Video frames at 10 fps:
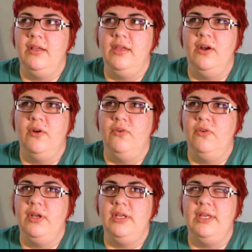you know,
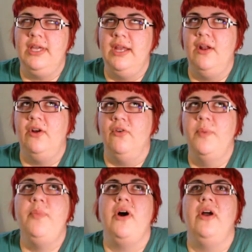get a
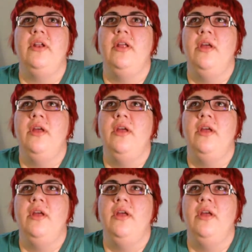grip on.